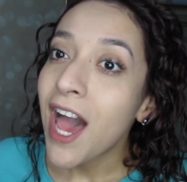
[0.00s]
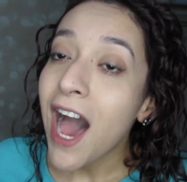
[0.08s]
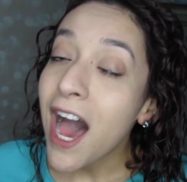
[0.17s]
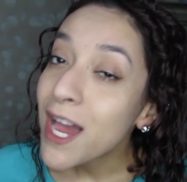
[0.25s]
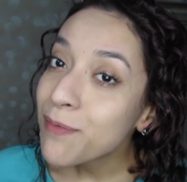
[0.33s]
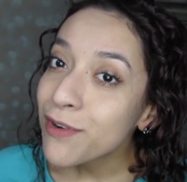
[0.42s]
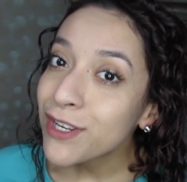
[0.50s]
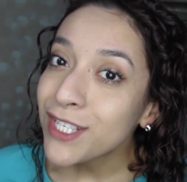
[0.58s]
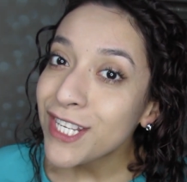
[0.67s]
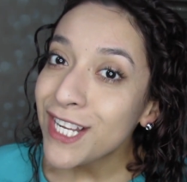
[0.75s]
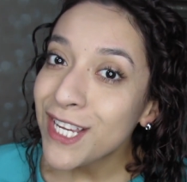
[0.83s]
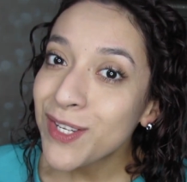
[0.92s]
I
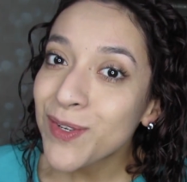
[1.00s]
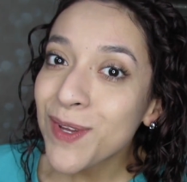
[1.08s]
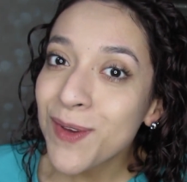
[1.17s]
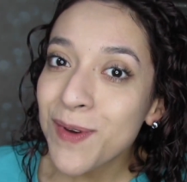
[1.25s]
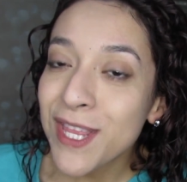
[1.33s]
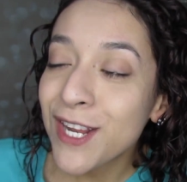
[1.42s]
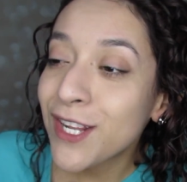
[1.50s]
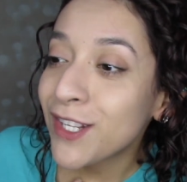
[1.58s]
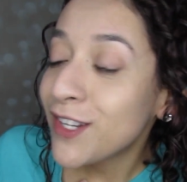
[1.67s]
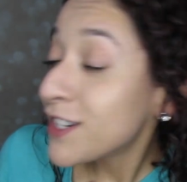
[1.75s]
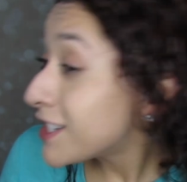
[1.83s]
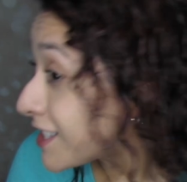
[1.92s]
personally enjoy the way that it
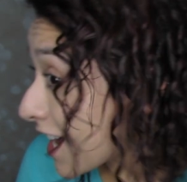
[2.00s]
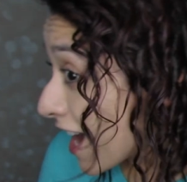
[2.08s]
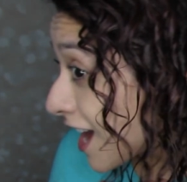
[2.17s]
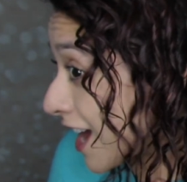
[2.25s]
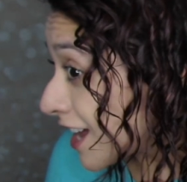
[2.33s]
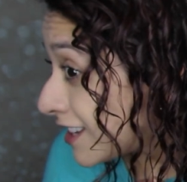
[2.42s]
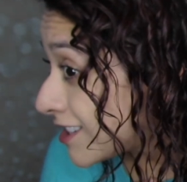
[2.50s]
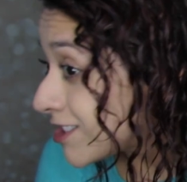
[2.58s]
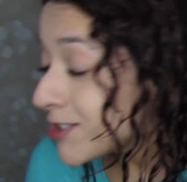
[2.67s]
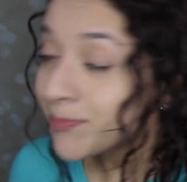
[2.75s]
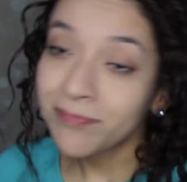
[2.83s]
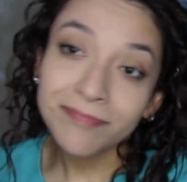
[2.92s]
looks, and
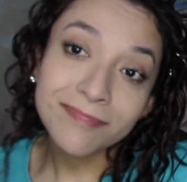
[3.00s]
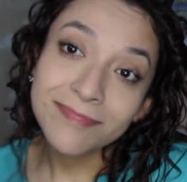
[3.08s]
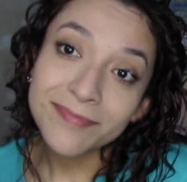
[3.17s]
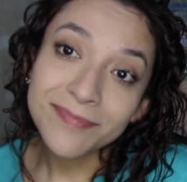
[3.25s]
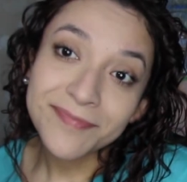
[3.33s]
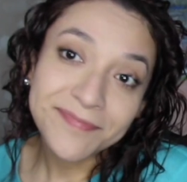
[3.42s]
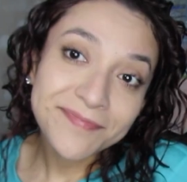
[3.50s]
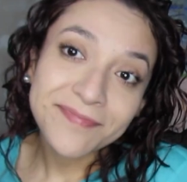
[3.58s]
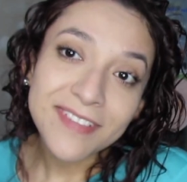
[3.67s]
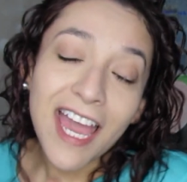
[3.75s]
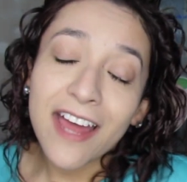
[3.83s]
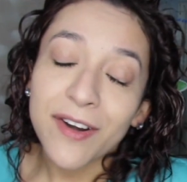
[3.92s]

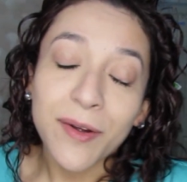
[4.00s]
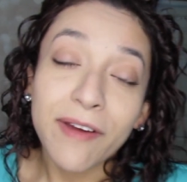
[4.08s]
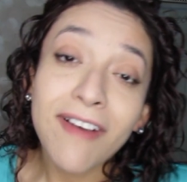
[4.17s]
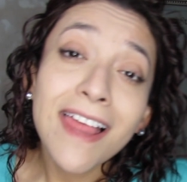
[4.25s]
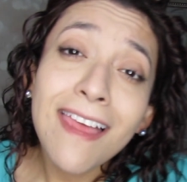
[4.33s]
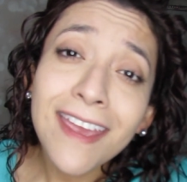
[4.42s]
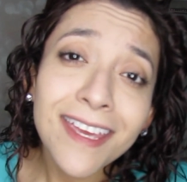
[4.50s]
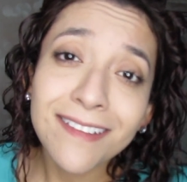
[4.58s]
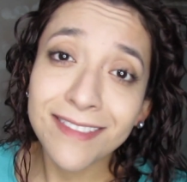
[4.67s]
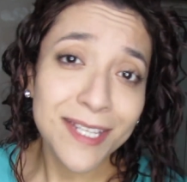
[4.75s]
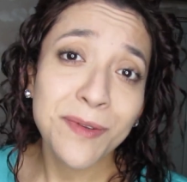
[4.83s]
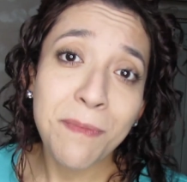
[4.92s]
I don't know, if I like
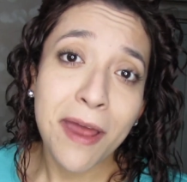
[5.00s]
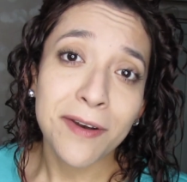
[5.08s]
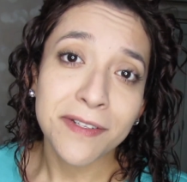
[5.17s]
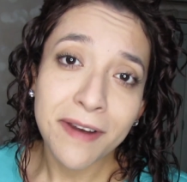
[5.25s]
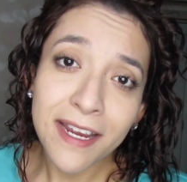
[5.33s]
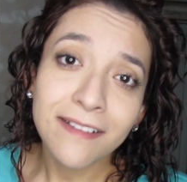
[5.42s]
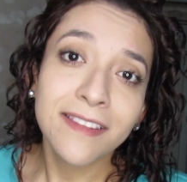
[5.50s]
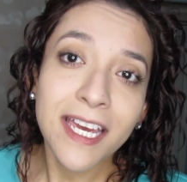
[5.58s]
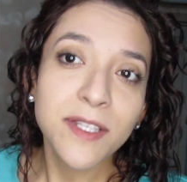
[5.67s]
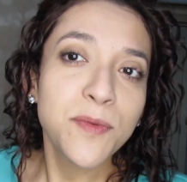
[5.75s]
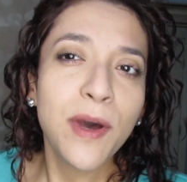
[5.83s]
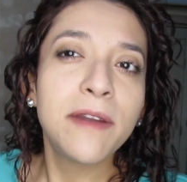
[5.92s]
it, that's what matters, right?
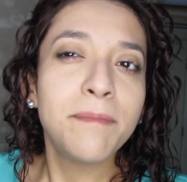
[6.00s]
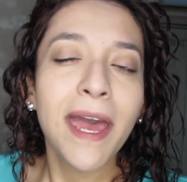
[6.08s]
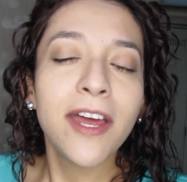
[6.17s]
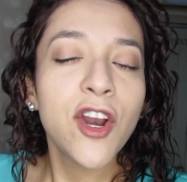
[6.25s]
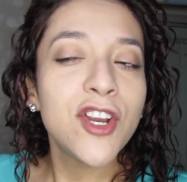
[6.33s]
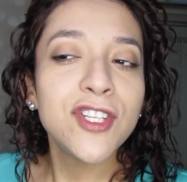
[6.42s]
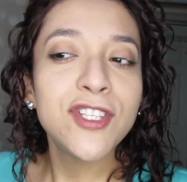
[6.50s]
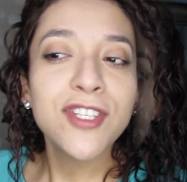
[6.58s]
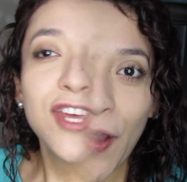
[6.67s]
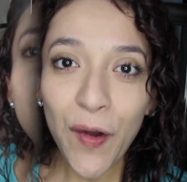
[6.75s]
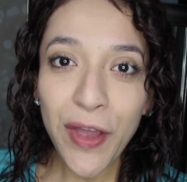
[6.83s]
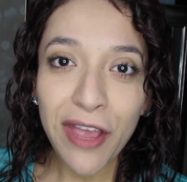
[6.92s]
That's what matters.
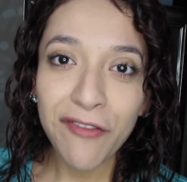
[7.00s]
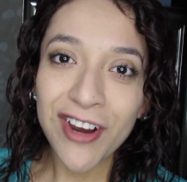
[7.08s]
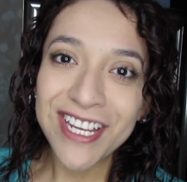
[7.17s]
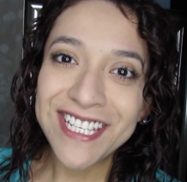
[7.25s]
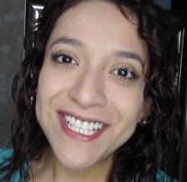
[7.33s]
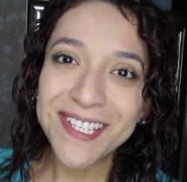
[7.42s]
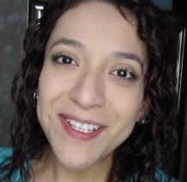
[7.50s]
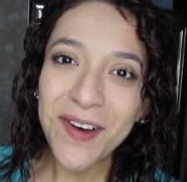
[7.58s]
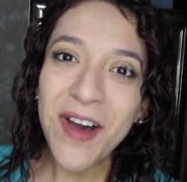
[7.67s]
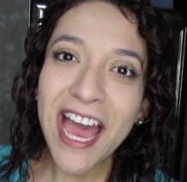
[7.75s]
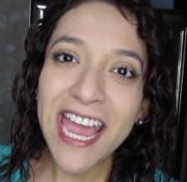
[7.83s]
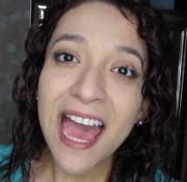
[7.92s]
Okay friends,
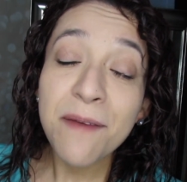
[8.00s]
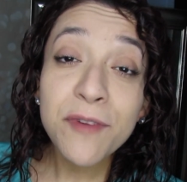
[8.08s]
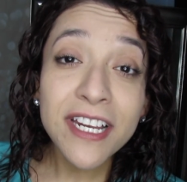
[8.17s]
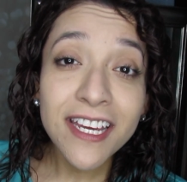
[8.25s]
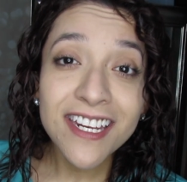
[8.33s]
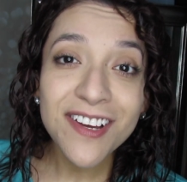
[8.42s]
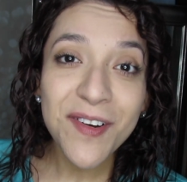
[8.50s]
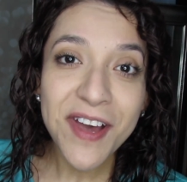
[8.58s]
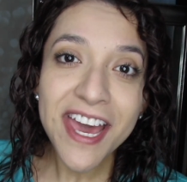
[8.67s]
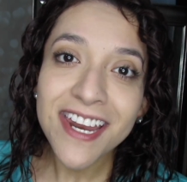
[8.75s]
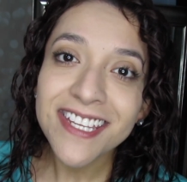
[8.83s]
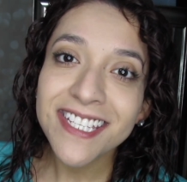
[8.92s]
so I am really gonna go
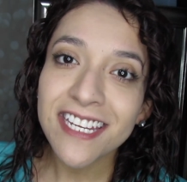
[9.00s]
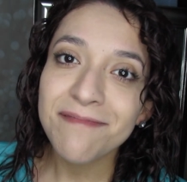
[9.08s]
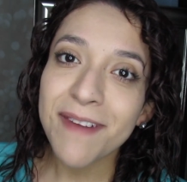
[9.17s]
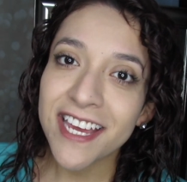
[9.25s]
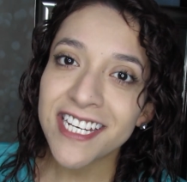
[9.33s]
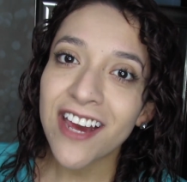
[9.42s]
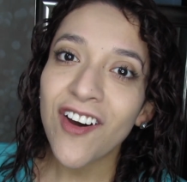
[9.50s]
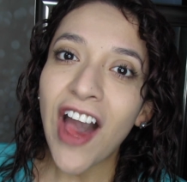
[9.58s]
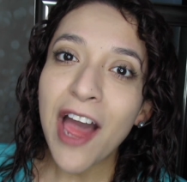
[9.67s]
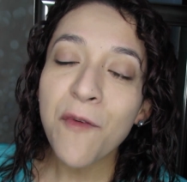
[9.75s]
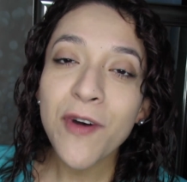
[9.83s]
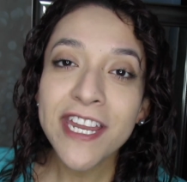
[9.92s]
ahead and say bye now.
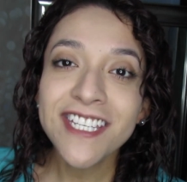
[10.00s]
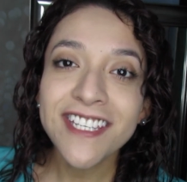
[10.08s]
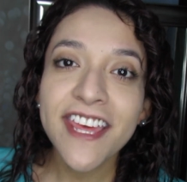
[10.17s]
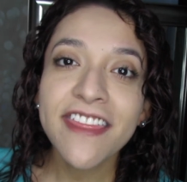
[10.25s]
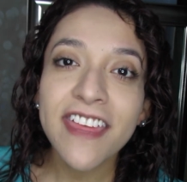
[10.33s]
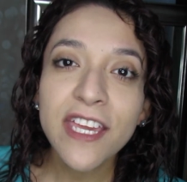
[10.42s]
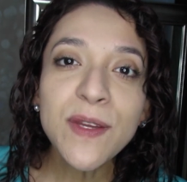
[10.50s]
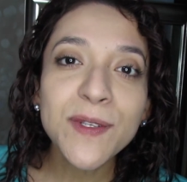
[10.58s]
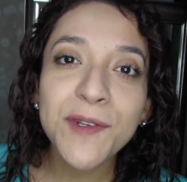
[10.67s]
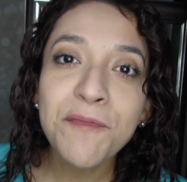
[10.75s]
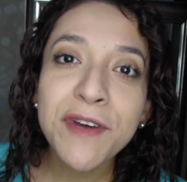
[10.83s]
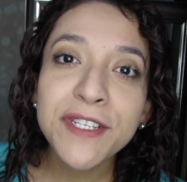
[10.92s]
I want to say thank you
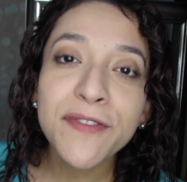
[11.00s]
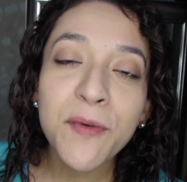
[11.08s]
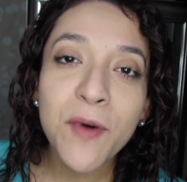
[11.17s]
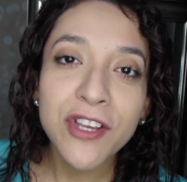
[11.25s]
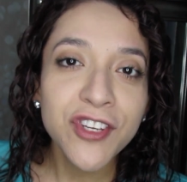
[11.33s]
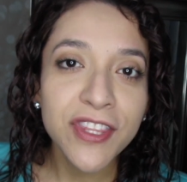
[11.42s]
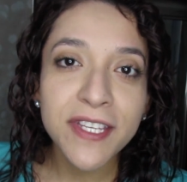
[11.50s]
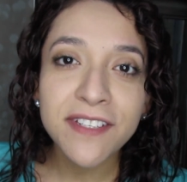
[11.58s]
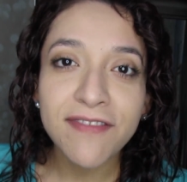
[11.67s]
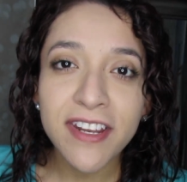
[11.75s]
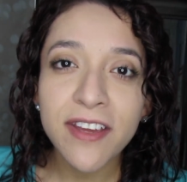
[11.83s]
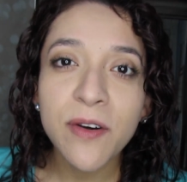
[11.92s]
so much for watching this
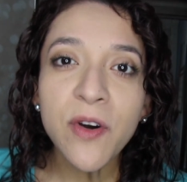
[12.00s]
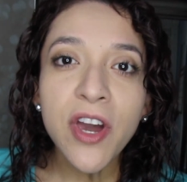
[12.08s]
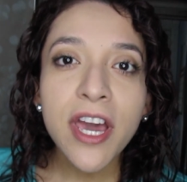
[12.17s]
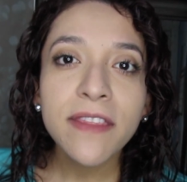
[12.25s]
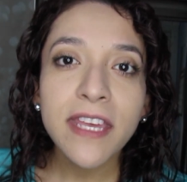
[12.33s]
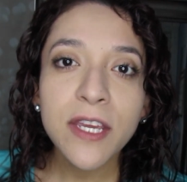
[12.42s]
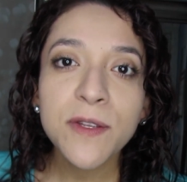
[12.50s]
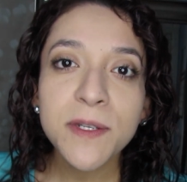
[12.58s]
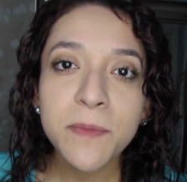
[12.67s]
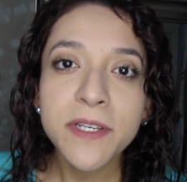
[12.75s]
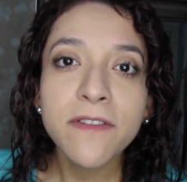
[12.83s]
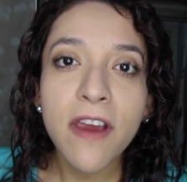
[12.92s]
video. Thank you so
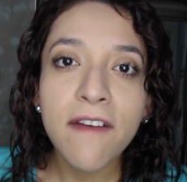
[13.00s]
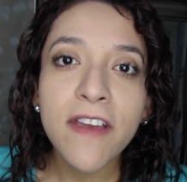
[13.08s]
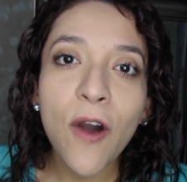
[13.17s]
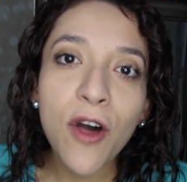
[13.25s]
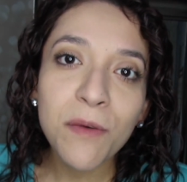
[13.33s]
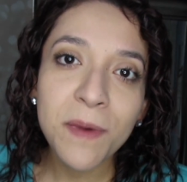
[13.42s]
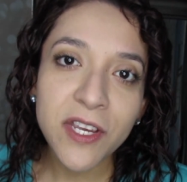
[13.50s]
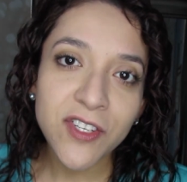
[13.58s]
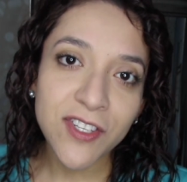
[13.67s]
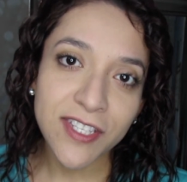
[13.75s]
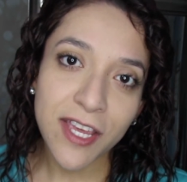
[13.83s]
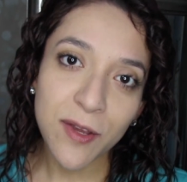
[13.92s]
much for having all the
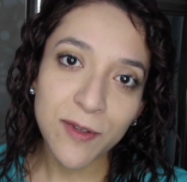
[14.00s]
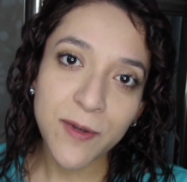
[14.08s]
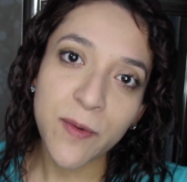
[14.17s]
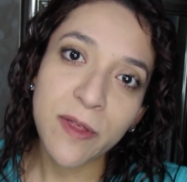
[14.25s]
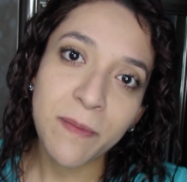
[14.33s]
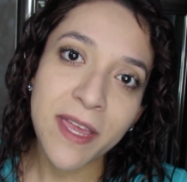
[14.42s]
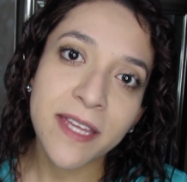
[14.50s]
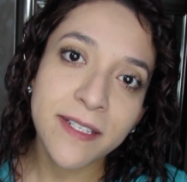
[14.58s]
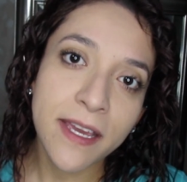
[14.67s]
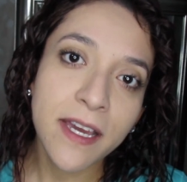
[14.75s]
patience that you do with me as I